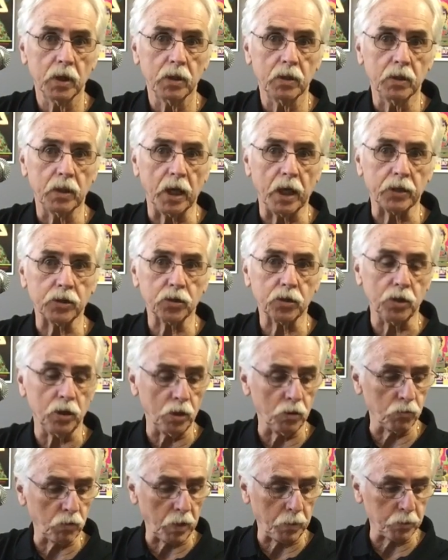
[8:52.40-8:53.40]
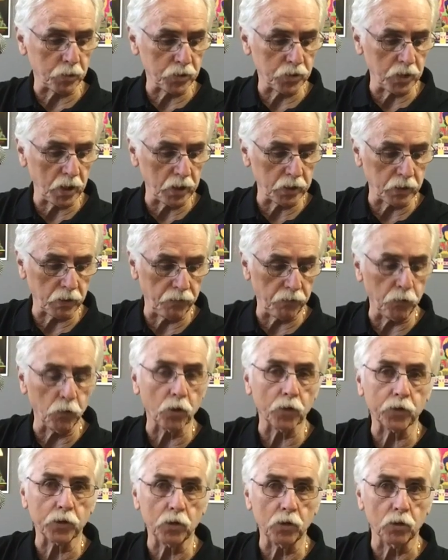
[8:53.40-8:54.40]
That's going to represent the
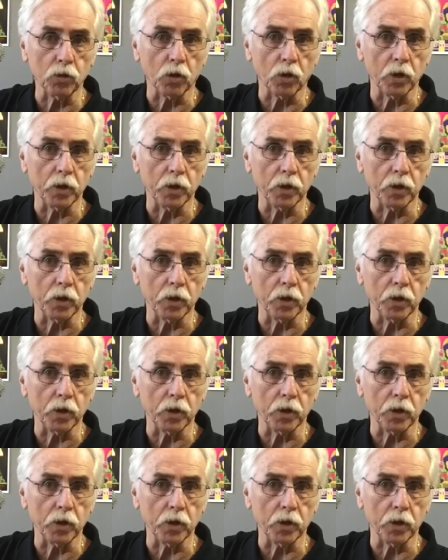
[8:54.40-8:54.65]
4th chord.